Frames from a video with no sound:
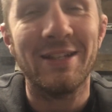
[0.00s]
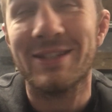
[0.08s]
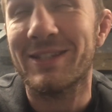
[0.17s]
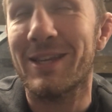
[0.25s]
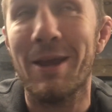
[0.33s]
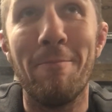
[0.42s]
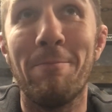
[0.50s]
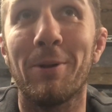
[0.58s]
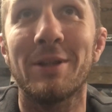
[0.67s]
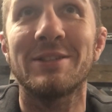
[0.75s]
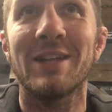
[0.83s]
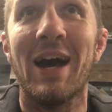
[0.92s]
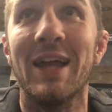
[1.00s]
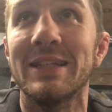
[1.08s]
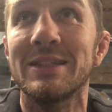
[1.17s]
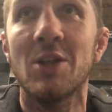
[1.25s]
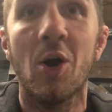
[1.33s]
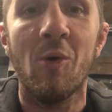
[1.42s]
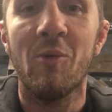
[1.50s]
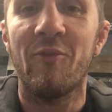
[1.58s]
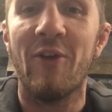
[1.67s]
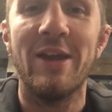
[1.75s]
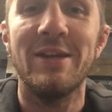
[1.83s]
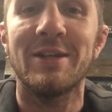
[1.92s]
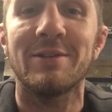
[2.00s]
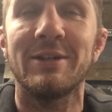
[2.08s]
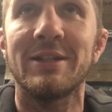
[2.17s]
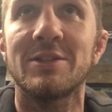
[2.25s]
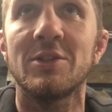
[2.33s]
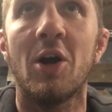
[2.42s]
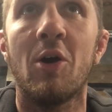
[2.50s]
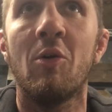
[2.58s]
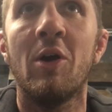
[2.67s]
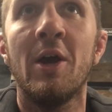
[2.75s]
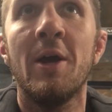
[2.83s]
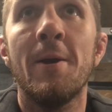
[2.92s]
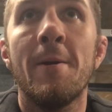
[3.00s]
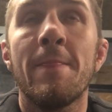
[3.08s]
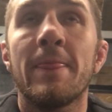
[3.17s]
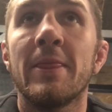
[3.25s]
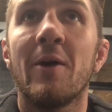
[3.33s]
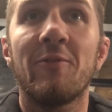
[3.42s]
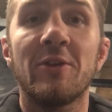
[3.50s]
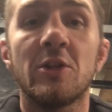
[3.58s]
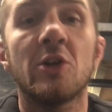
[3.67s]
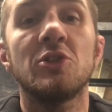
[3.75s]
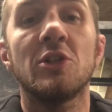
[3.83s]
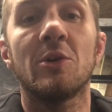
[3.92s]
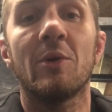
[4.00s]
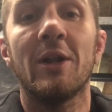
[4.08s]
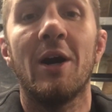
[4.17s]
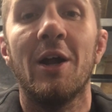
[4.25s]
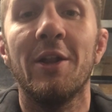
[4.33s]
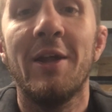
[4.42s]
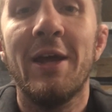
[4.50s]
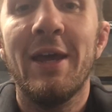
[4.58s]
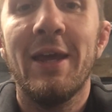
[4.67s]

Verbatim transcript: It's simple as that. There's no fakery. There's no nothing dodgy going on.